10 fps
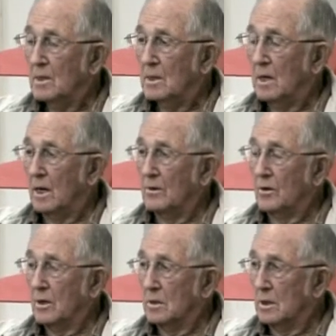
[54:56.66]
and
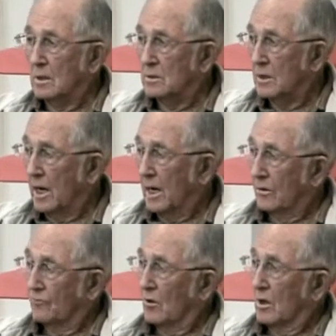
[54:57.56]
they uh, they had a
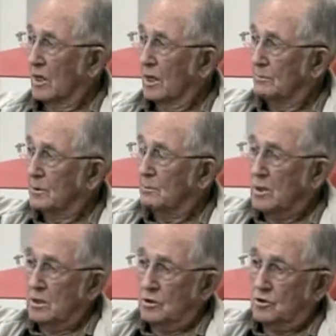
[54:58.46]
fella up the
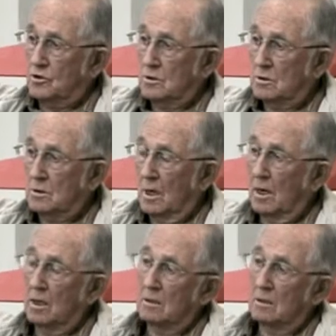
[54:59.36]
beach, uh,